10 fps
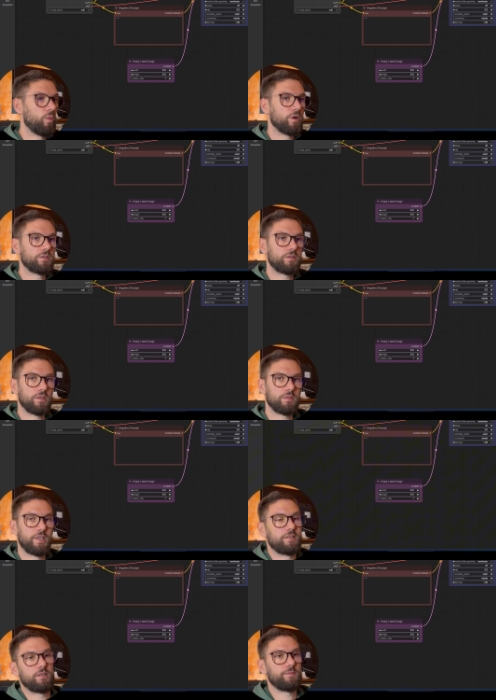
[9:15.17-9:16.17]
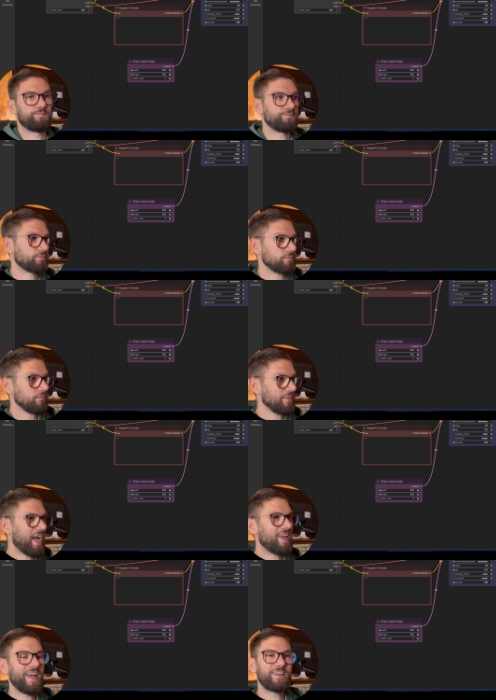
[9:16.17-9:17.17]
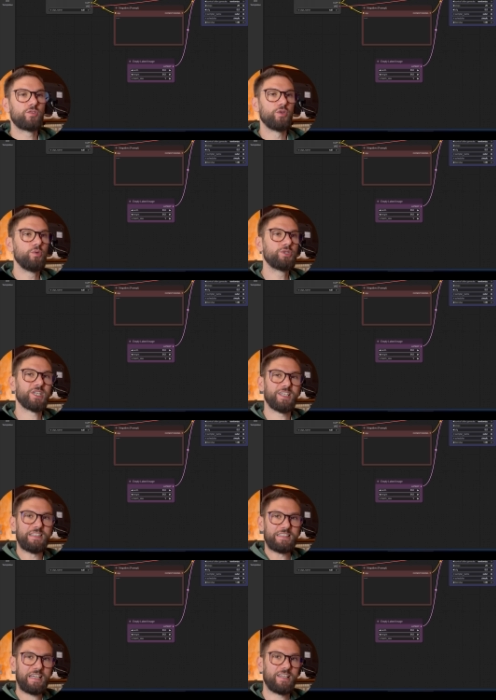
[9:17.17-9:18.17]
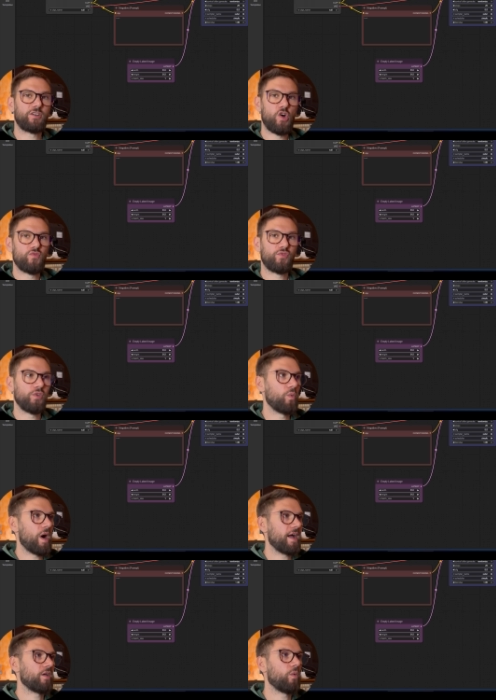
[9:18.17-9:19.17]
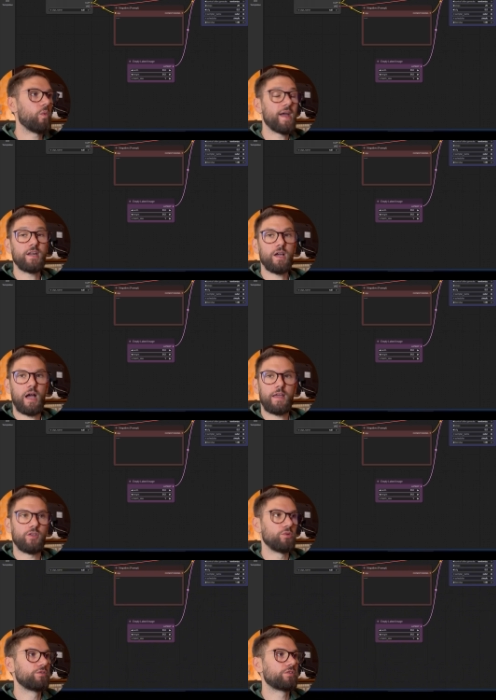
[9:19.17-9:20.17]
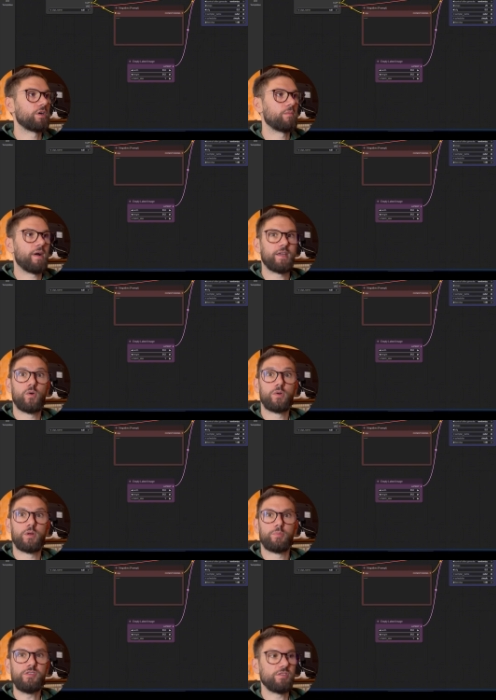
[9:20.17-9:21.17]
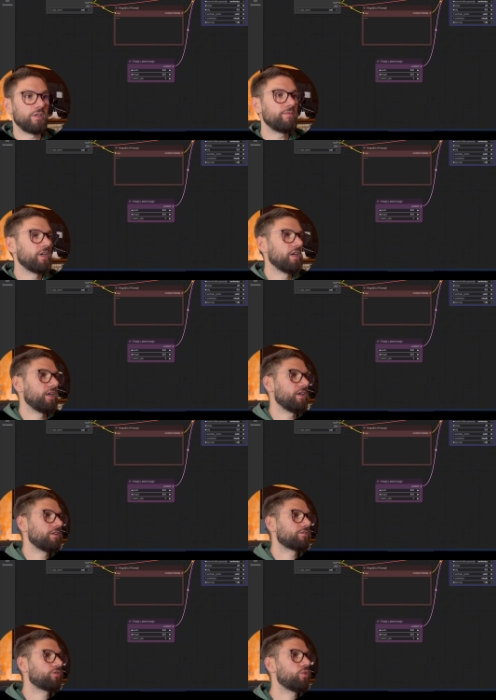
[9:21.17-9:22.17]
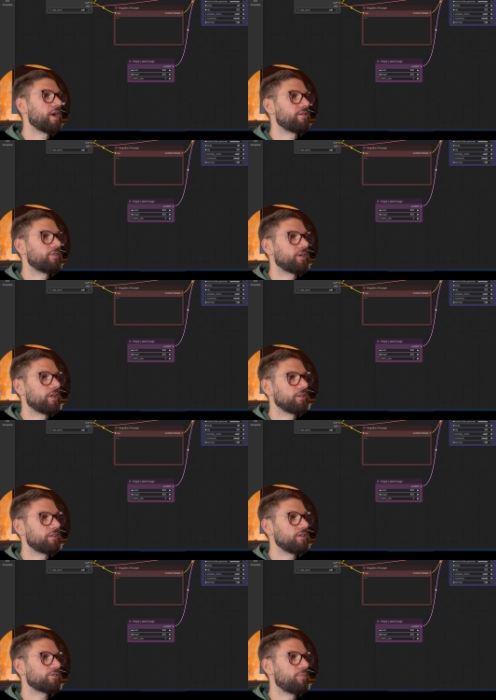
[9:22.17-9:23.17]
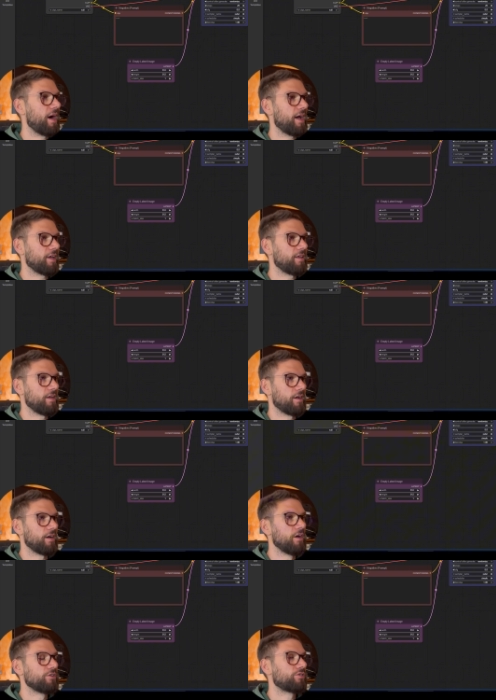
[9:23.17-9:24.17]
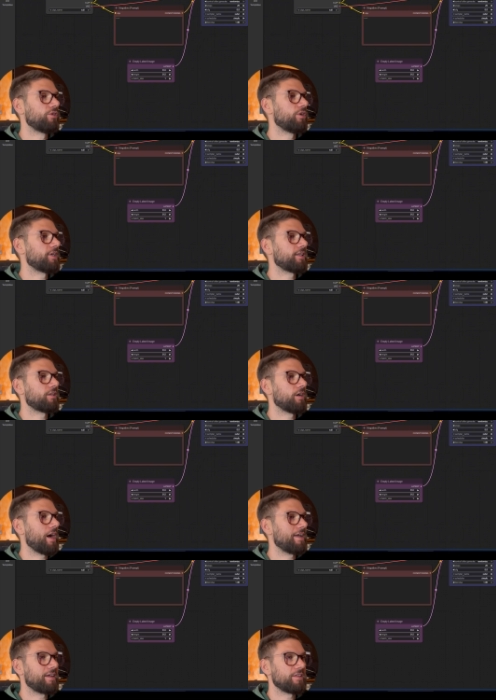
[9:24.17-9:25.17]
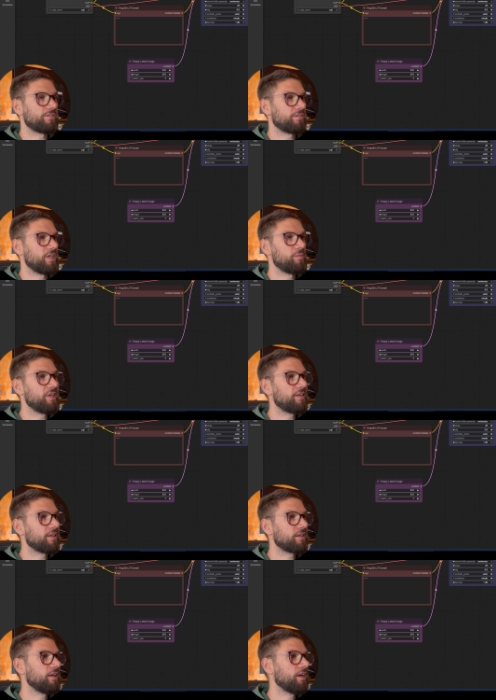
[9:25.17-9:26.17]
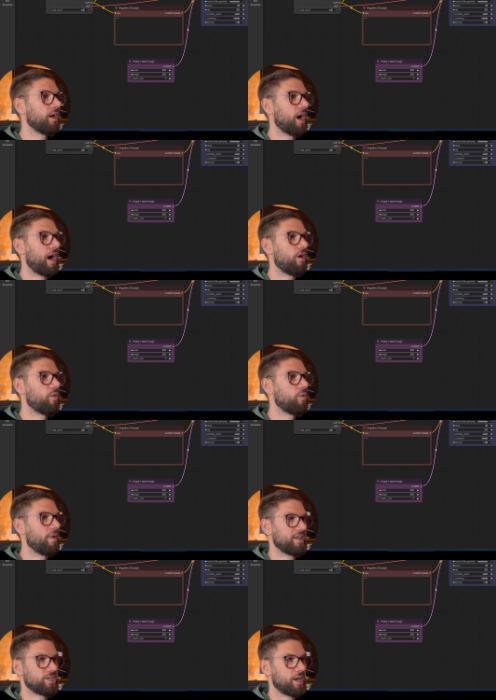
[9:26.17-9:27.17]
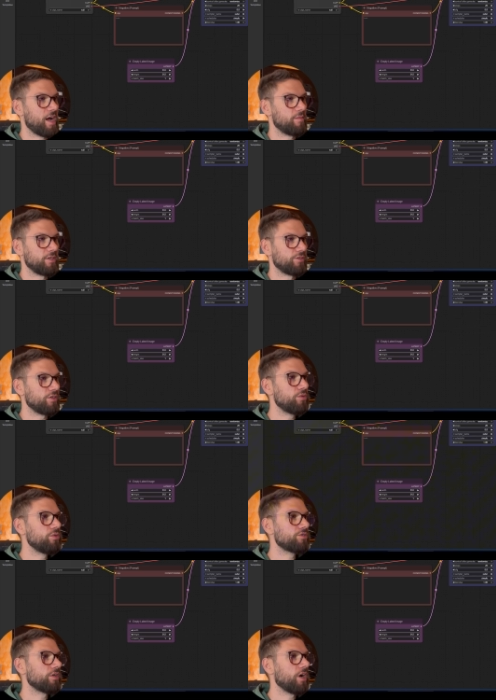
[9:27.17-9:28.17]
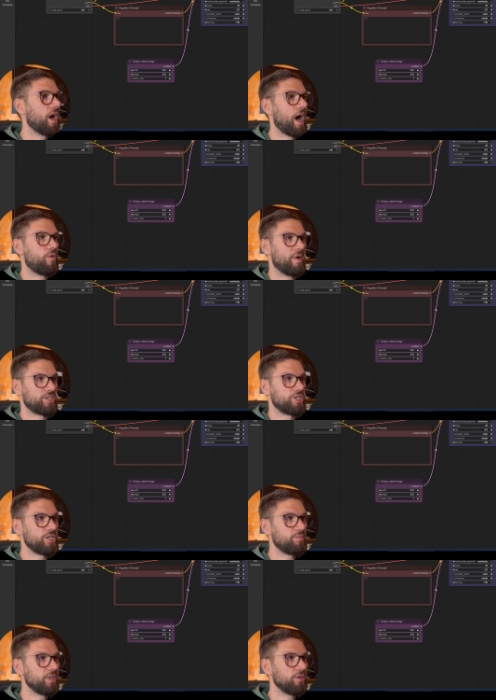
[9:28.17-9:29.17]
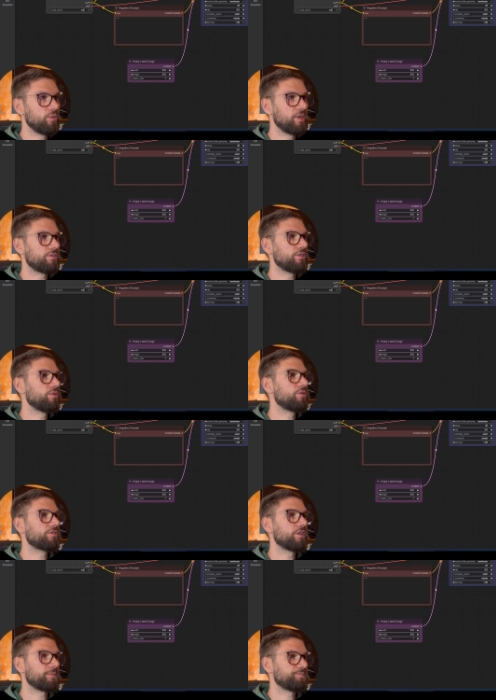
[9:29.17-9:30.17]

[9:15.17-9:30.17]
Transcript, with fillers: want, uh, that I like to use inside ComfyUI when I use my own PC is to have this bar here so that uh, I can see immediately how much RAM is used, how much GPU is used,